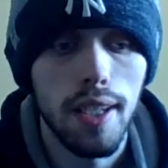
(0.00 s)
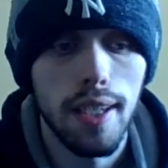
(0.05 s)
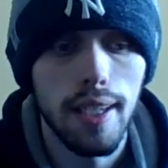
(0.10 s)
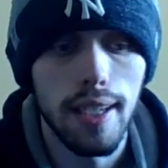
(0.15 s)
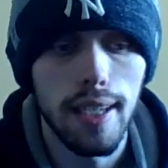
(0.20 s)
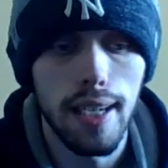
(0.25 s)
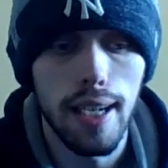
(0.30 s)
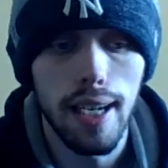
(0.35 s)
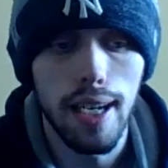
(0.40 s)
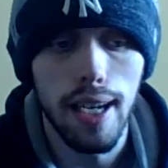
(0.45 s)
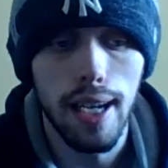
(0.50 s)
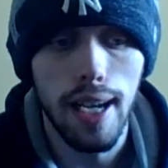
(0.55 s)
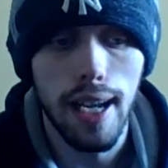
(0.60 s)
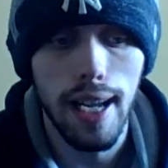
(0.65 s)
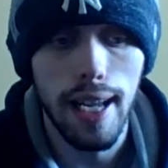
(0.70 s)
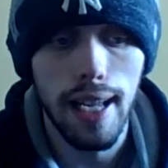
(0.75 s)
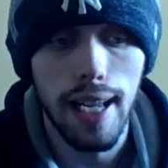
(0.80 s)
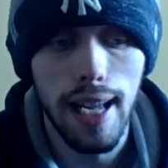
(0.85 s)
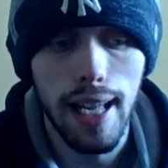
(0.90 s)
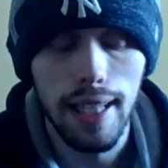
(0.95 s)
Uh,
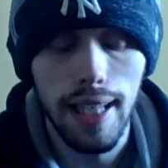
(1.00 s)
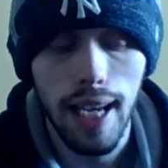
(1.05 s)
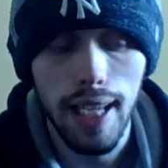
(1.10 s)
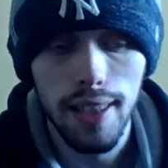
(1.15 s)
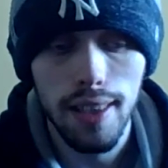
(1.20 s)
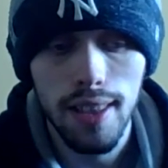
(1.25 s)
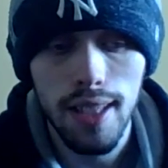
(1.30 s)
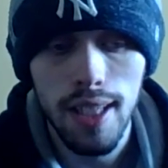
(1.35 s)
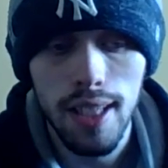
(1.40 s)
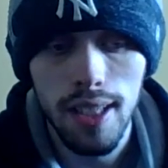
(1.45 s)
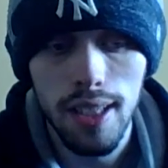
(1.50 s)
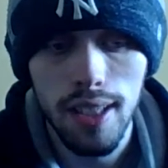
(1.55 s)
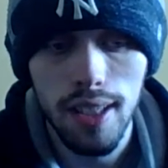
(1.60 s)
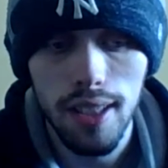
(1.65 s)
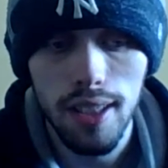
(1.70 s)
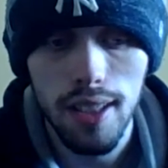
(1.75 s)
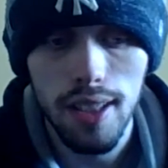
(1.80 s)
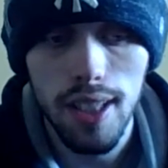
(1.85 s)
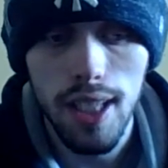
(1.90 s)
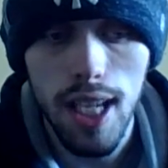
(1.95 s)
and I think
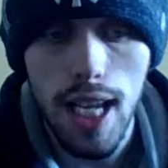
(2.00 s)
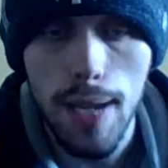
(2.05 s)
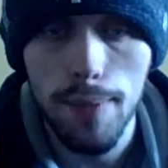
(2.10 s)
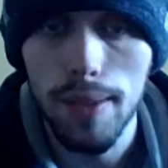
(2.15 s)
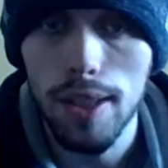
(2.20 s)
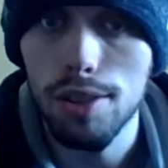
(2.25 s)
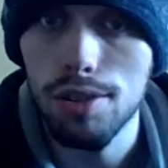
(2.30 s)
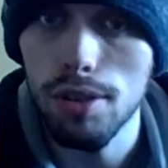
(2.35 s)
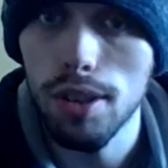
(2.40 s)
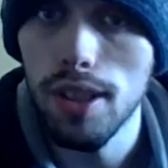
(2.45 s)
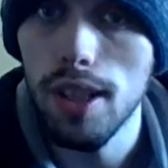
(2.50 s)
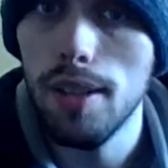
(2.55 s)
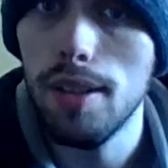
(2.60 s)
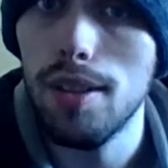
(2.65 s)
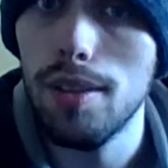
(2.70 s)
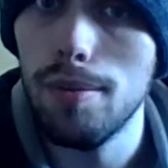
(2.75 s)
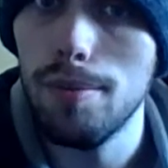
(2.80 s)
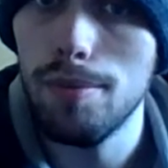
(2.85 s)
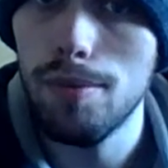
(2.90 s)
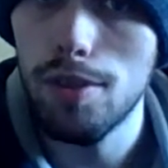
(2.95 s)
if they start
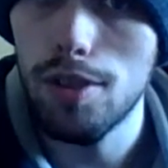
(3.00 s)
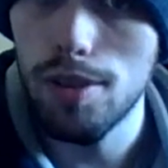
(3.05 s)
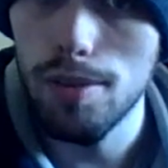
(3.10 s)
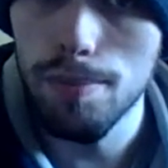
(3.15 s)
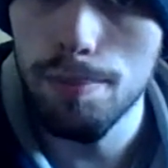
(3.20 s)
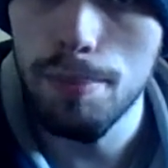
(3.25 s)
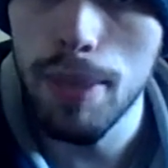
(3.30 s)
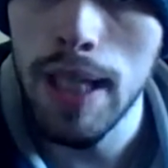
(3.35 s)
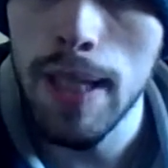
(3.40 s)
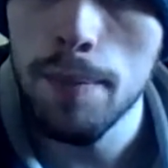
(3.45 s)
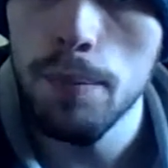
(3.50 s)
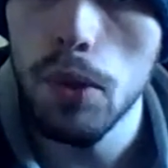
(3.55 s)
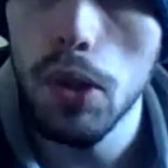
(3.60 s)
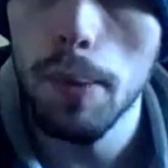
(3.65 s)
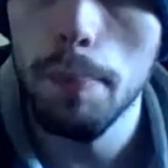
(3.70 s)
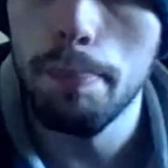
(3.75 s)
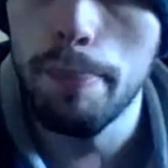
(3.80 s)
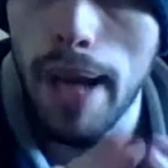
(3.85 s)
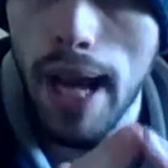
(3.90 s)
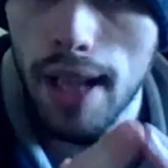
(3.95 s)
being
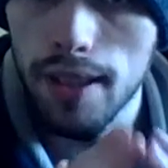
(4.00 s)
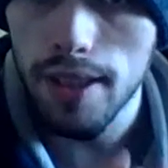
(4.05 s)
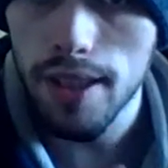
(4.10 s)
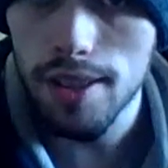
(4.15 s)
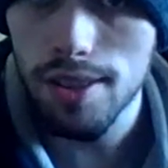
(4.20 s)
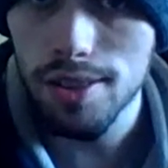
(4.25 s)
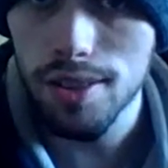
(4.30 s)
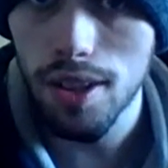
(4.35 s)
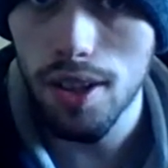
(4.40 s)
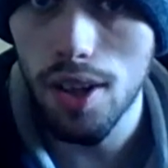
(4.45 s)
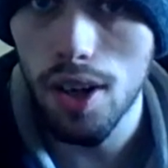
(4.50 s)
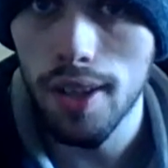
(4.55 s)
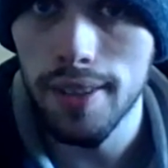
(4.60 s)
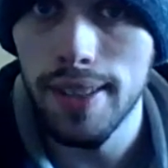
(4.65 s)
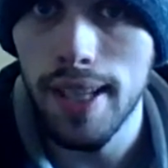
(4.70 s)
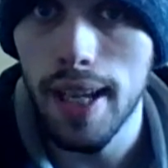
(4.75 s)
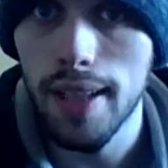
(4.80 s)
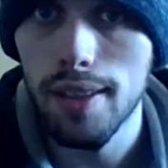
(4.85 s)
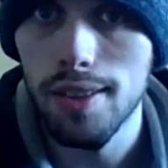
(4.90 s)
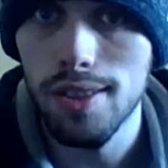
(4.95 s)
more balanced on
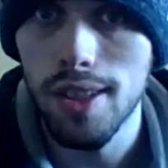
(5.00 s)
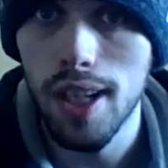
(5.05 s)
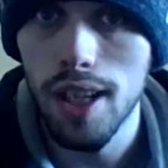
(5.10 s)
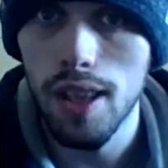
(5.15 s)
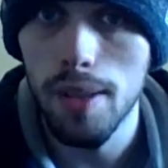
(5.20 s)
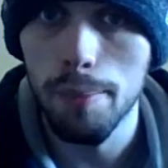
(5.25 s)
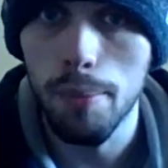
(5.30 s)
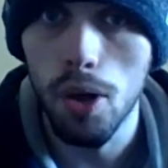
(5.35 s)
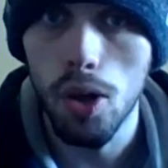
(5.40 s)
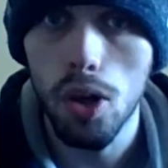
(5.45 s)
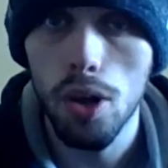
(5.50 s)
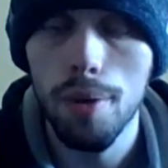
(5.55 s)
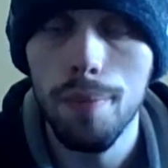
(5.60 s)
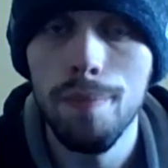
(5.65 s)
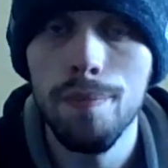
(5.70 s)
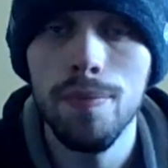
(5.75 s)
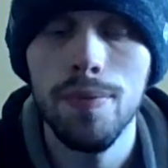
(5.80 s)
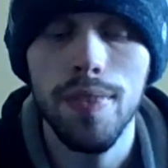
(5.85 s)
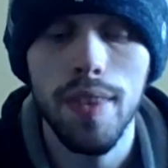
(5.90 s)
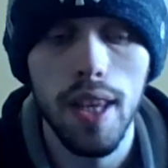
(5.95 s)
that side of the
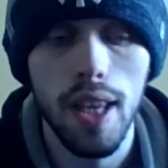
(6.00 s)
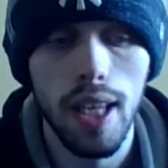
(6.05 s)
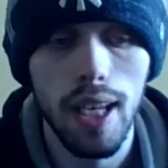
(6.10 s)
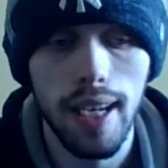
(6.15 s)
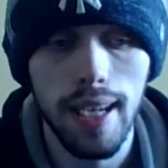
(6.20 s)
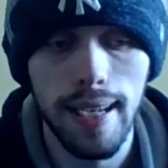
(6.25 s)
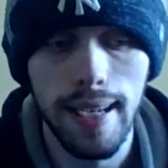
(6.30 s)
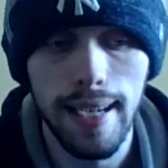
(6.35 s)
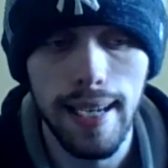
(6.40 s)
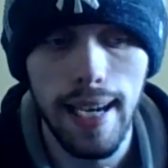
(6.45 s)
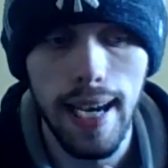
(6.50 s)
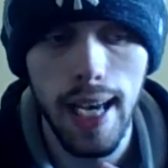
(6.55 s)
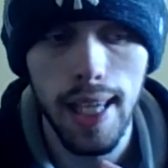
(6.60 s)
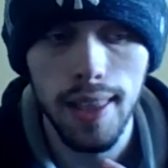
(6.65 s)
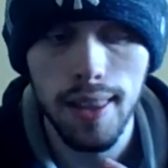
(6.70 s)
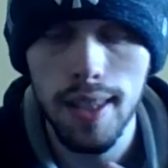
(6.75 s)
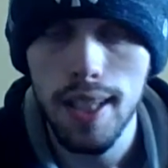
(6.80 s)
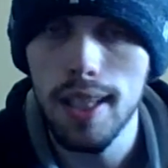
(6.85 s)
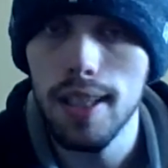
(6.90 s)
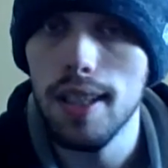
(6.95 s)
ball, I
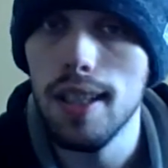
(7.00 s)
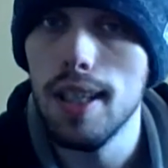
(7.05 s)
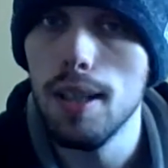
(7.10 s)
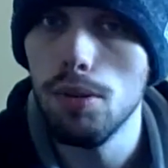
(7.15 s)
think it